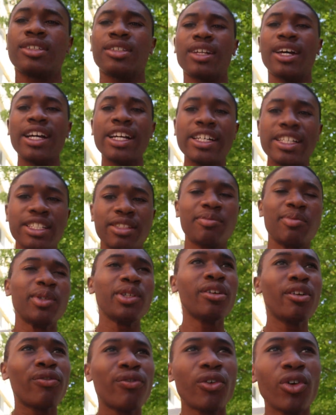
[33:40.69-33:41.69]
nice,
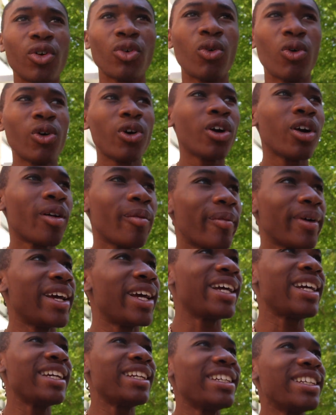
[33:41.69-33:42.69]
beautiful, warm,
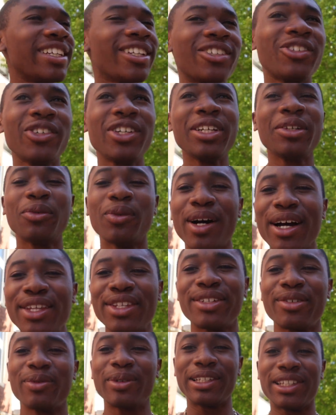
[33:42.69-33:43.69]
80 degree
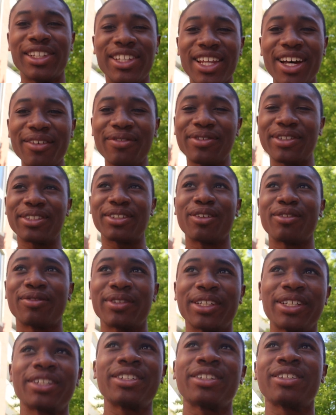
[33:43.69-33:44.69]
weather. We love it
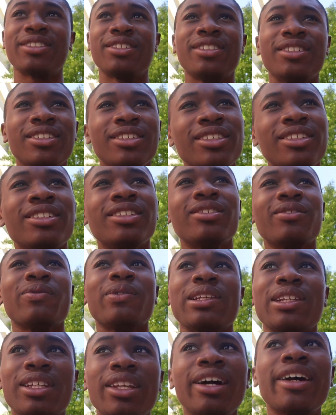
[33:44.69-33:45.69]
over here.
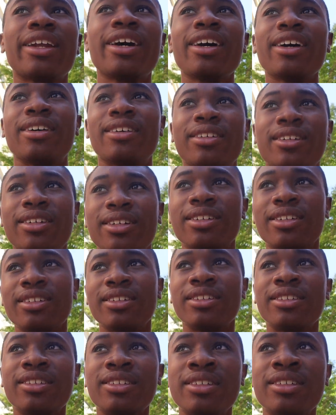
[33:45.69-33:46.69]
We love that.
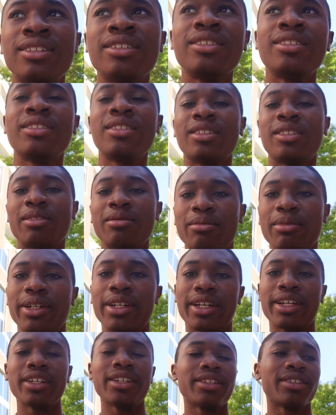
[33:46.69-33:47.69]

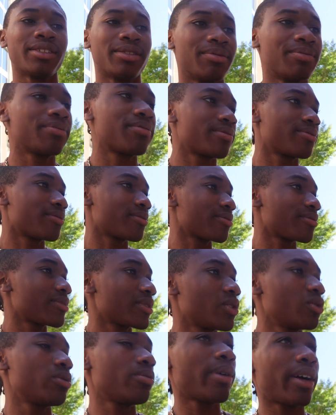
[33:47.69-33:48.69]
But
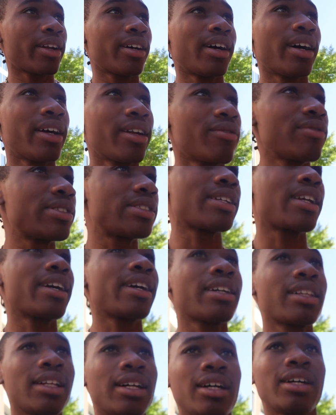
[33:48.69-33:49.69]
yeah, about to head over to
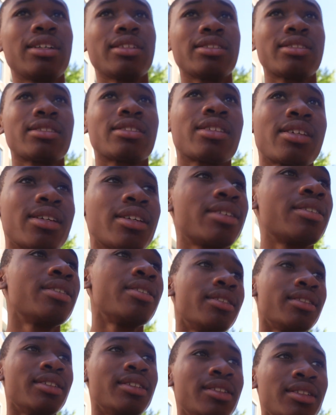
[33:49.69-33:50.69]
that class.
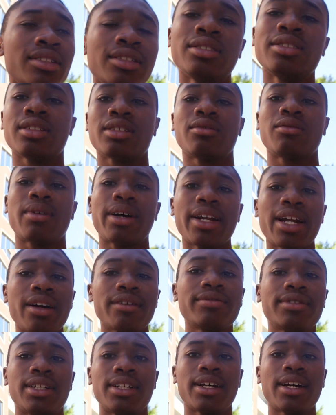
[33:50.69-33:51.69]
Then right
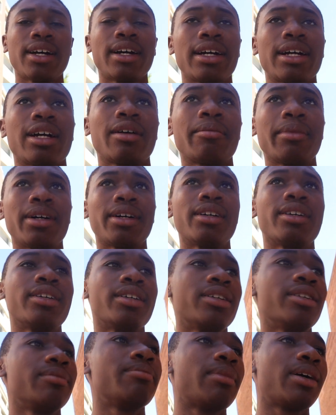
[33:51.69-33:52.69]
after that, I got my
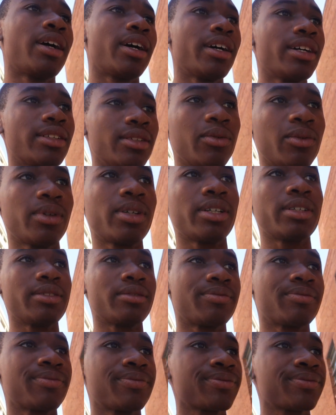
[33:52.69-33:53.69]
other one